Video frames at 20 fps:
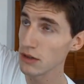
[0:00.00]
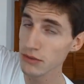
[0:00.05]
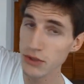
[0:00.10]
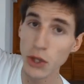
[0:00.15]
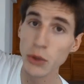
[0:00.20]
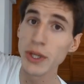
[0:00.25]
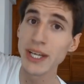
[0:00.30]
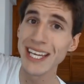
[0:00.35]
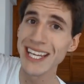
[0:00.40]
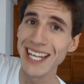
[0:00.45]

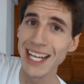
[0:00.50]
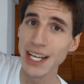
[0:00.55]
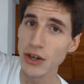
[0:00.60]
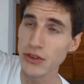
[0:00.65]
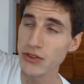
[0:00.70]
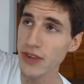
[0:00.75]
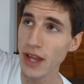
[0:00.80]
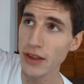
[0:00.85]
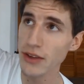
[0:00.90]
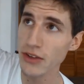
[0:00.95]
floating in
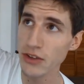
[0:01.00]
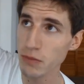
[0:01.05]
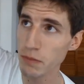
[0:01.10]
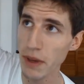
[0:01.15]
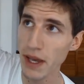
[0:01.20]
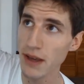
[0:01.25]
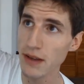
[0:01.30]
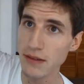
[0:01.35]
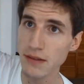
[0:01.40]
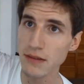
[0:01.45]
interstellar
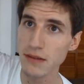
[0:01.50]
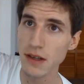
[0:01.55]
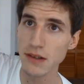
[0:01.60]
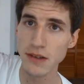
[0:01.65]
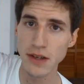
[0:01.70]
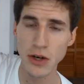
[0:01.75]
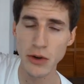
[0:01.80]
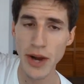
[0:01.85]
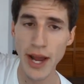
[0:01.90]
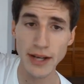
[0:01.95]
space
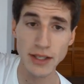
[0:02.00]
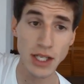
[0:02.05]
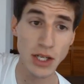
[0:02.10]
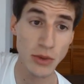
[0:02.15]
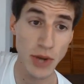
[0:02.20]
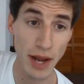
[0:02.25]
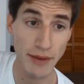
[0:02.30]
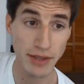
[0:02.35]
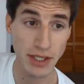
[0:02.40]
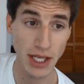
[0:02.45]
is
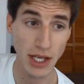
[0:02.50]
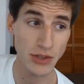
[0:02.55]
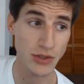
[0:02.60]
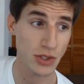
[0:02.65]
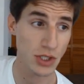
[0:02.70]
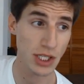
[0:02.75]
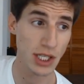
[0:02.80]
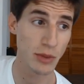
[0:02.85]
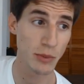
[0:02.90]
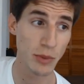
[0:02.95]
interacting
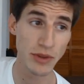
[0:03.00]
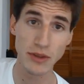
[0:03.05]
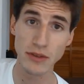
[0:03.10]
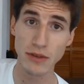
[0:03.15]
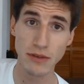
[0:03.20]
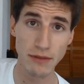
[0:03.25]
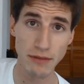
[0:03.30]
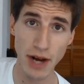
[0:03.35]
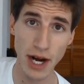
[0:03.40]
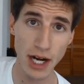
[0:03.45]
gravitationally with
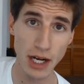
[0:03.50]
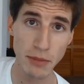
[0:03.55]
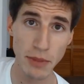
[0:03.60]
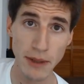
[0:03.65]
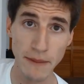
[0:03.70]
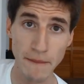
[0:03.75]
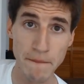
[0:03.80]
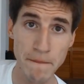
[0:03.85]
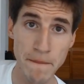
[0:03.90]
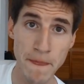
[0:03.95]
its
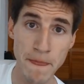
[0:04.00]
environment.